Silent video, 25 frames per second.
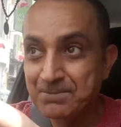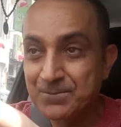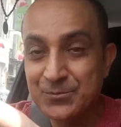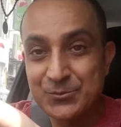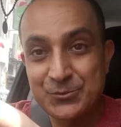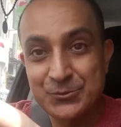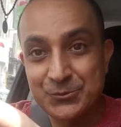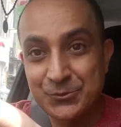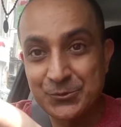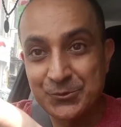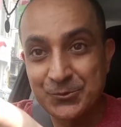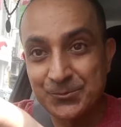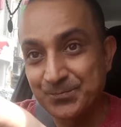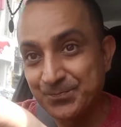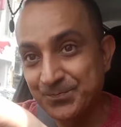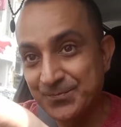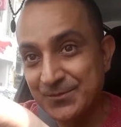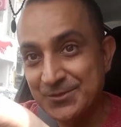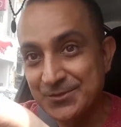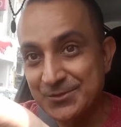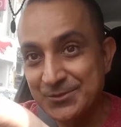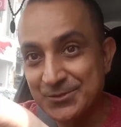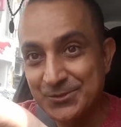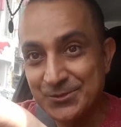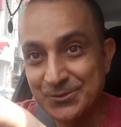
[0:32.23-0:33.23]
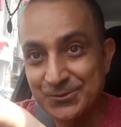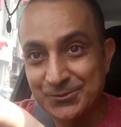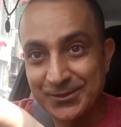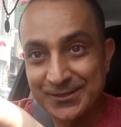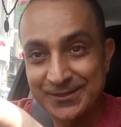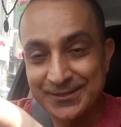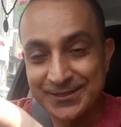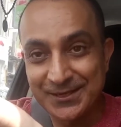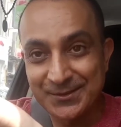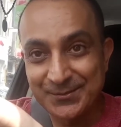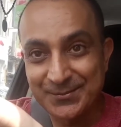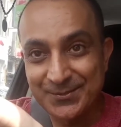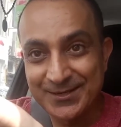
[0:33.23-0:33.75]
So see you
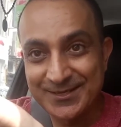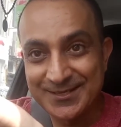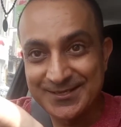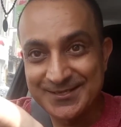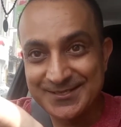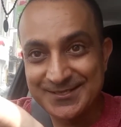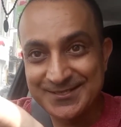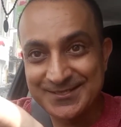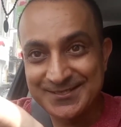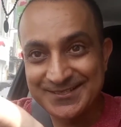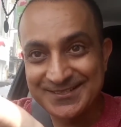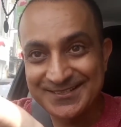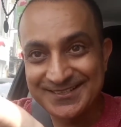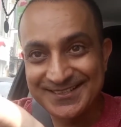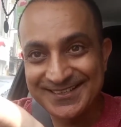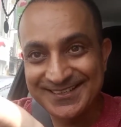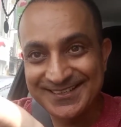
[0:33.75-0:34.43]
in that place.